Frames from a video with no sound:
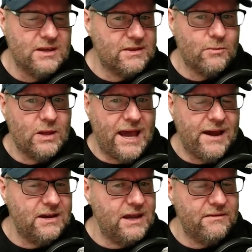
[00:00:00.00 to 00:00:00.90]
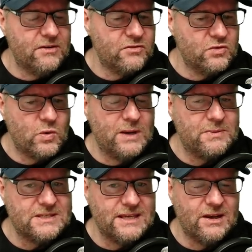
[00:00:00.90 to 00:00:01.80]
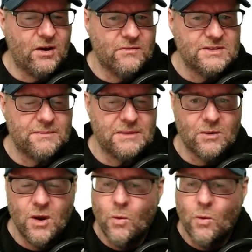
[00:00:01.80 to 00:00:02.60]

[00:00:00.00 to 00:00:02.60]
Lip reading: You think, well, how can you have 120% of something?